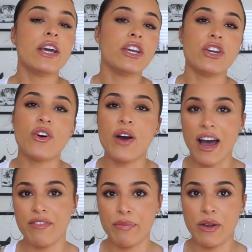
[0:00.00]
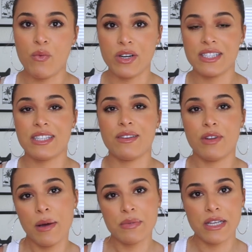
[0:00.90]
you know, have big one
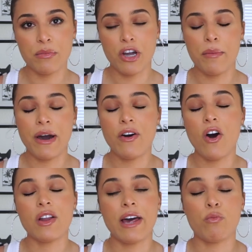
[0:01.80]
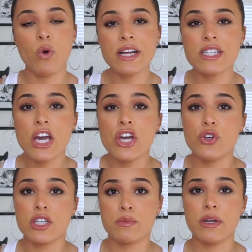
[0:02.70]
lump sum come out all at once.
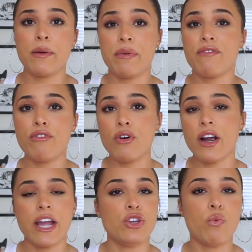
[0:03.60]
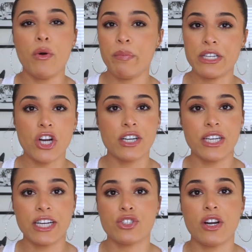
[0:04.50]
You can split up in four and you won't be charged
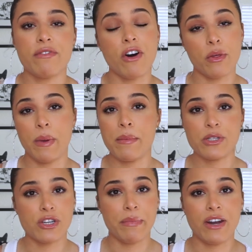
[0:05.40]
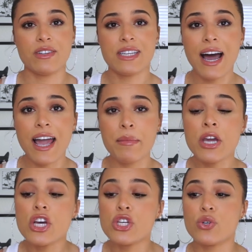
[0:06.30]
extra if all the payments are made on time.
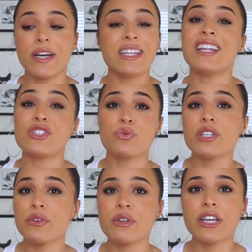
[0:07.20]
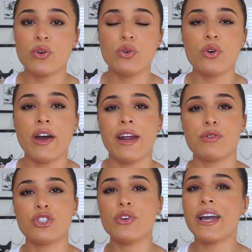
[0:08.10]
So I think that's really, really cool. And I will
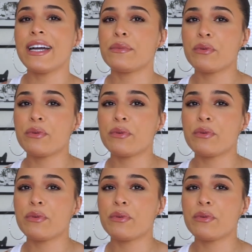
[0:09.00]
show you guys